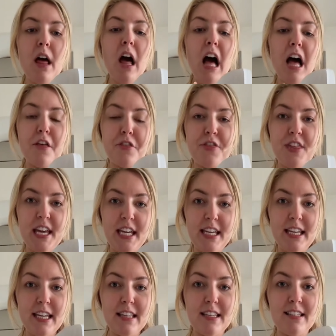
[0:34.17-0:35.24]
I think
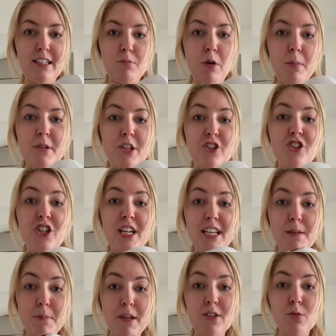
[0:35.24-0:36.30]
this is probably the
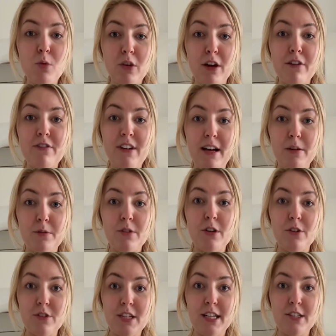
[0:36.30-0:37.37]
cheapest one I found on
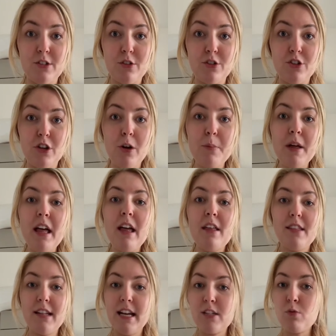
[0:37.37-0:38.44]
TikTok Shop. I think
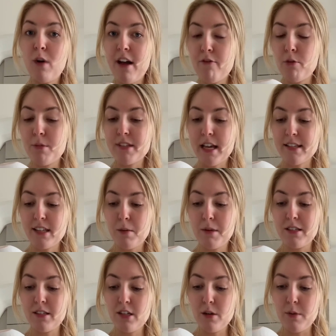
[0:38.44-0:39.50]
that's why everyone was asking me to
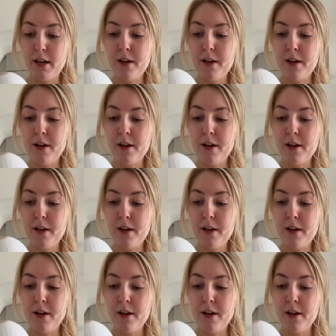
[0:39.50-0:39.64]
do it.